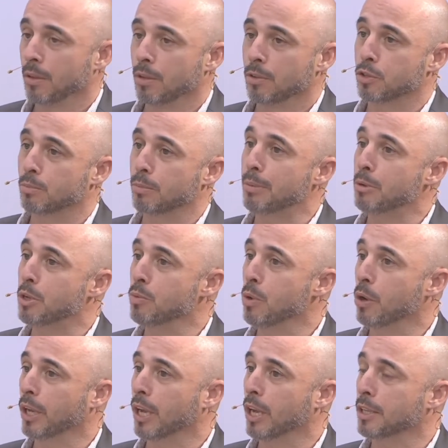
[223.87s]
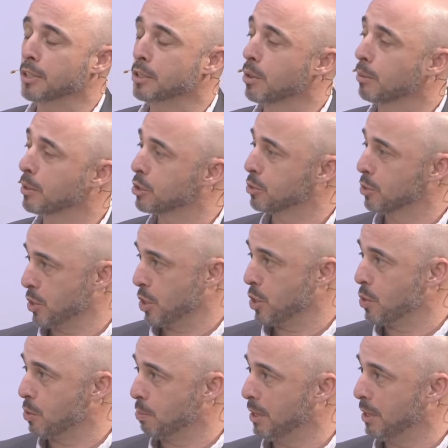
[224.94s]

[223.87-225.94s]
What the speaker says: So maybe you want to add storage to your old